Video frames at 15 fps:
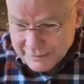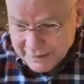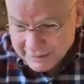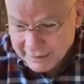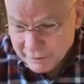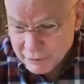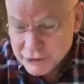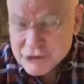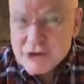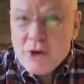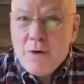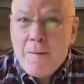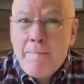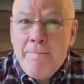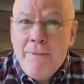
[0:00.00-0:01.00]
They were
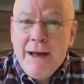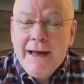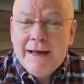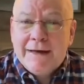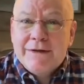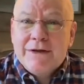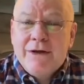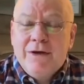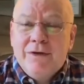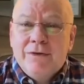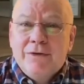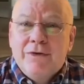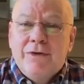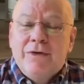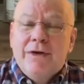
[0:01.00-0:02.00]
so bent
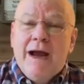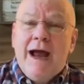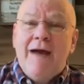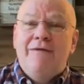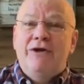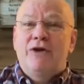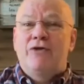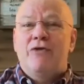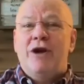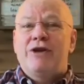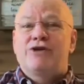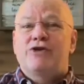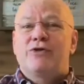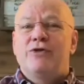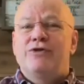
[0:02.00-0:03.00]
on having
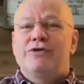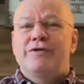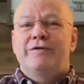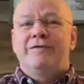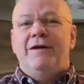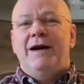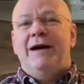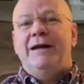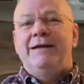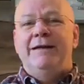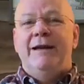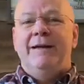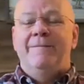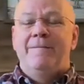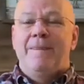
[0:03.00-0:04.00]
Christ crucified
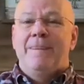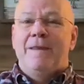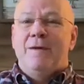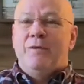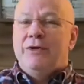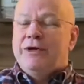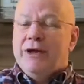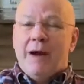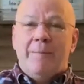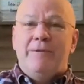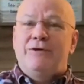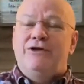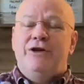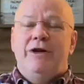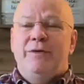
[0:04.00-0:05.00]
that when the
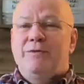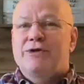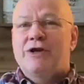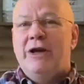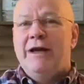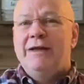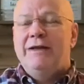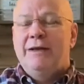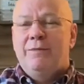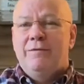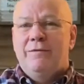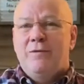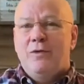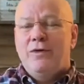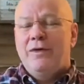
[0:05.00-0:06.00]
opportunity was laid there
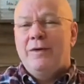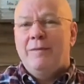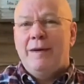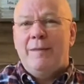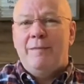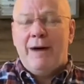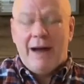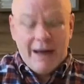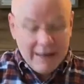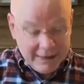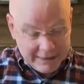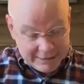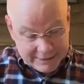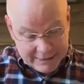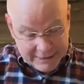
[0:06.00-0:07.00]
before them by
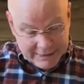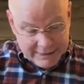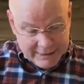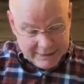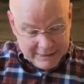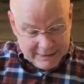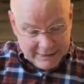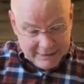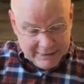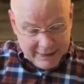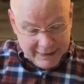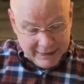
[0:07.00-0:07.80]
Pilate, they